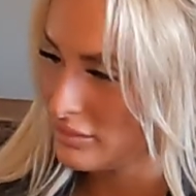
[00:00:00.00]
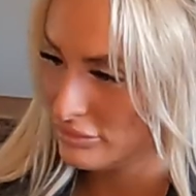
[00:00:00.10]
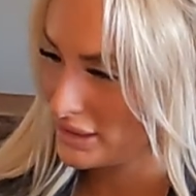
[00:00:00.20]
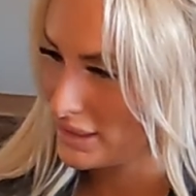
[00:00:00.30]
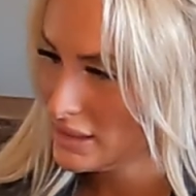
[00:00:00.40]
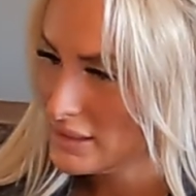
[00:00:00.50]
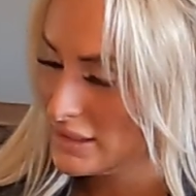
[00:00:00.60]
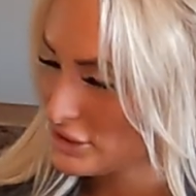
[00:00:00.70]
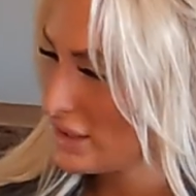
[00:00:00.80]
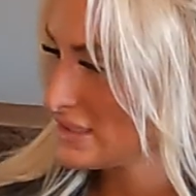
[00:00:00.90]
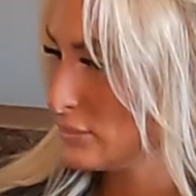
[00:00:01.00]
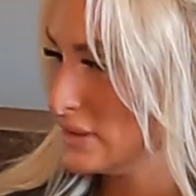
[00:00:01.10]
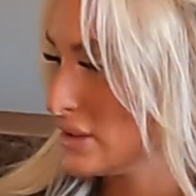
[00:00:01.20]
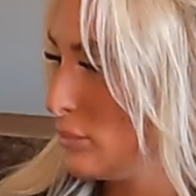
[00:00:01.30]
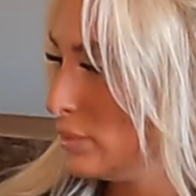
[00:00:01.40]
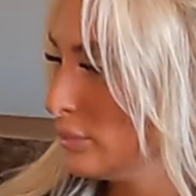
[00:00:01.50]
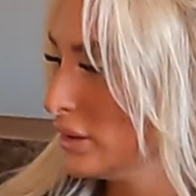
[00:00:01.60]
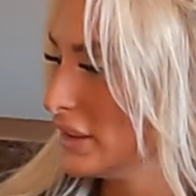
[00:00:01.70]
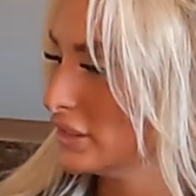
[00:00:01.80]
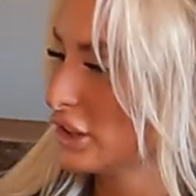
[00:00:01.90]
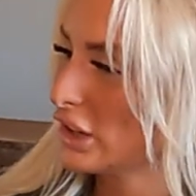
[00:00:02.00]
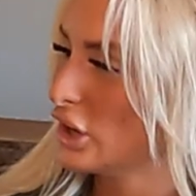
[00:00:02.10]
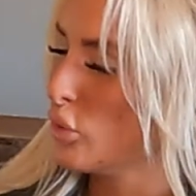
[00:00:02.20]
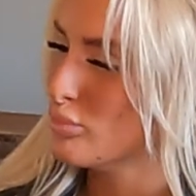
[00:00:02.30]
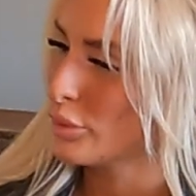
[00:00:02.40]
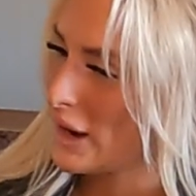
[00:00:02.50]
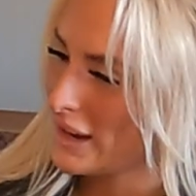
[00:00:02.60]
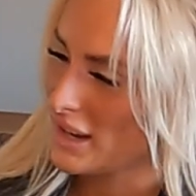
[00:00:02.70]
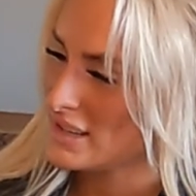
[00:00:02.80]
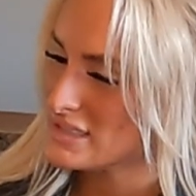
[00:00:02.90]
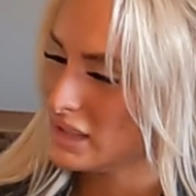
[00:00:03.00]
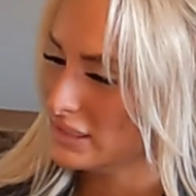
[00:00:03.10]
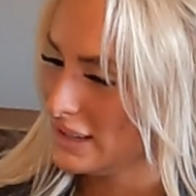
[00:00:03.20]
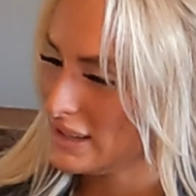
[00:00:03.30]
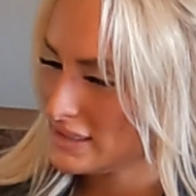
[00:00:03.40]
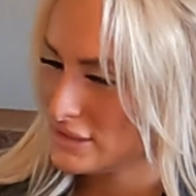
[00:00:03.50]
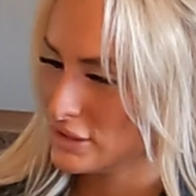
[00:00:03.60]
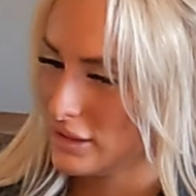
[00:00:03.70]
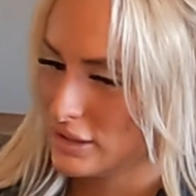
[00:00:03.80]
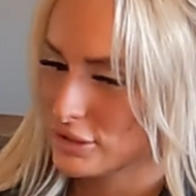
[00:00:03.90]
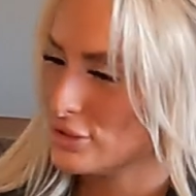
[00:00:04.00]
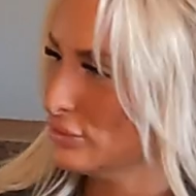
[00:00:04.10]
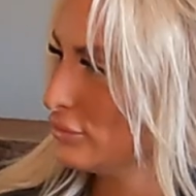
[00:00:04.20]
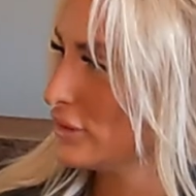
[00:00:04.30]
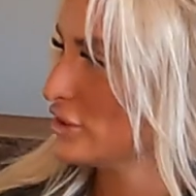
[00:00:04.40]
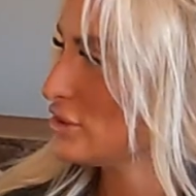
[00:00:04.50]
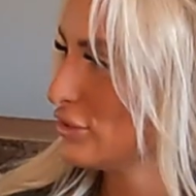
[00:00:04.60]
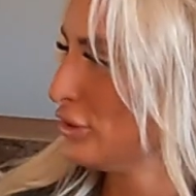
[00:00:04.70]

Like, it's crazy to me. Some people like literally go break ice on lakes to like shoot fish